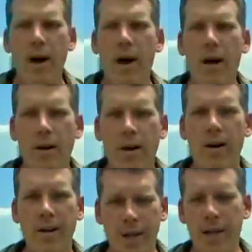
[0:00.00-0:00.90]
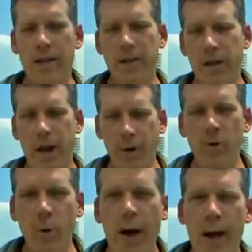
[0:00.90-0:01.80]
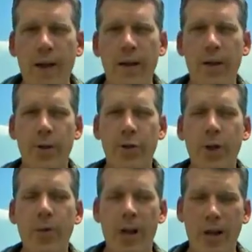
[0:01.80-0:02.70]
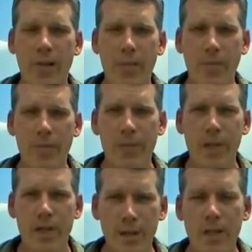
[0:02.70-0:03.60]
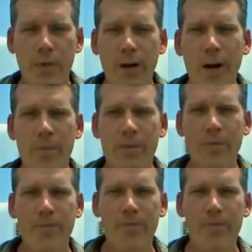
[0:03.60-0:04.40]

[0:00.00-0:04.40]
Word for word: are all, in our own way, contributing to this problem.